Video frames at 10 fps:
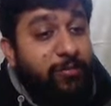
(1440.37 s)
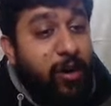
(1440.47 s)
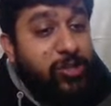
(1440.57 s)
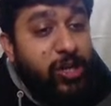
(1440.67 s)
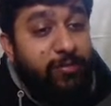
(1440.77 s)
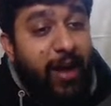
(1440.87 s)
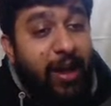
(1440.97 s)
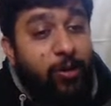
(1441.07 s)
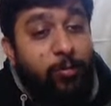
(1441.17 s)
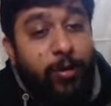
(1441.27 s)
function
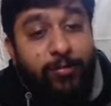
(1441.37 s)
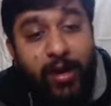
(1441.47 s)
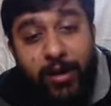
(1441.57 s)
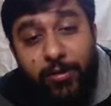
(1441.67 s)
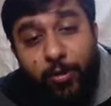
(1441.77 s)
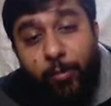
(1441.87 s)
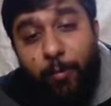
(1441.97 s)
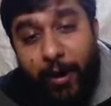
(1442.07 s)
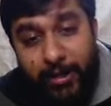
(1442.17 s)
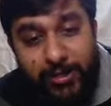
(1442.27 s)
value between 2
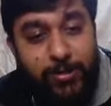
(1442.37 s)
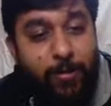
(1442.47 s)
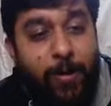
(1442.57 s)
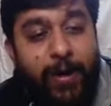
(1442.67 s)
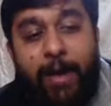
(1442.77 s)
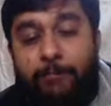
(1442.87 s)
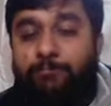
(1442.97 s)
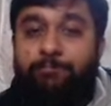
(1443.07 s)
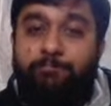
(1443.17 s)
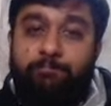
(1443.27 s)
points. Okay.
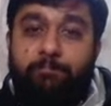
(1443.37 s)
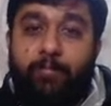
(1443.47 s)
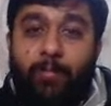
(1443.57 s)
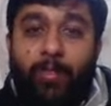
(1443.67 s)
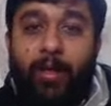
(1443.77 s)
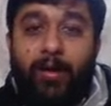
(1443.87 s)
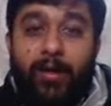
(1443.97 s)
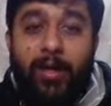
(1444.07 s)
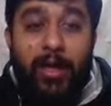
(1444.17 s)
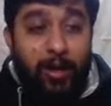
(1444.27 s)

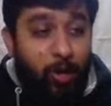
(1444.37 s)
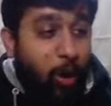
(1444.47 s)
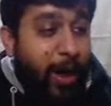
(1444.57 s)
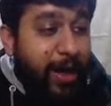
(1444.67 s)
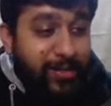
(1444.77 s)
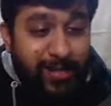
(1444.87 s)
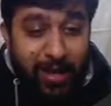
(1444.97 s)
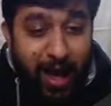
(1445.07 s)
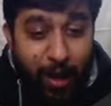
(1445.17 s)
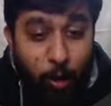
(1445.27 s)
Now guys,
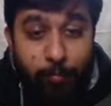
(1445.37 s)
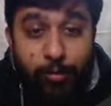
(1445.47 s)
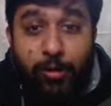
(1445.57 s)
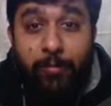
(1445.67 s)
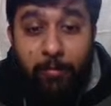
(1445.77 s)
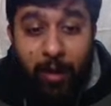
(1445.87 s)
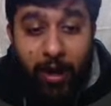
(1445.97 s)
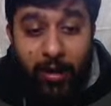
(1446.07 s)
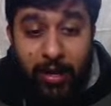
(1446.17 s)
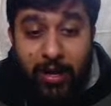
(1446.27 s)
I hope you
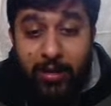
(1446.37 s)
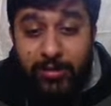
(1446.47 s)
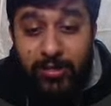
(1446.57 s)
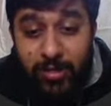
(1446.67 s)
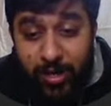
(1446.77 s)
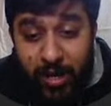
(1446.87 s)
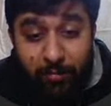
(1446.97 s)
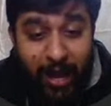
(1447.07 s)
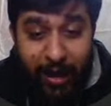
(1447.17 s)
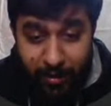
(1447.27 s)
remember
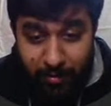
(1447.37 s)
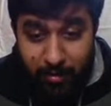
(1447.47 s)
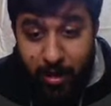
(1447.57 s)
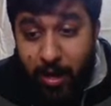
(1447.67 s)
streamline.